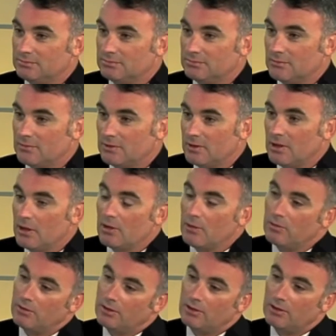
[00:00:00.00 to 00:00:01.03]
I
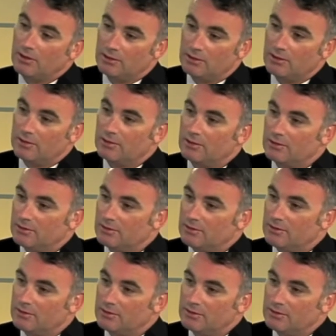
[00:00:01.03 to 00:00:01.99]
mean, we've got to wonder, does that actually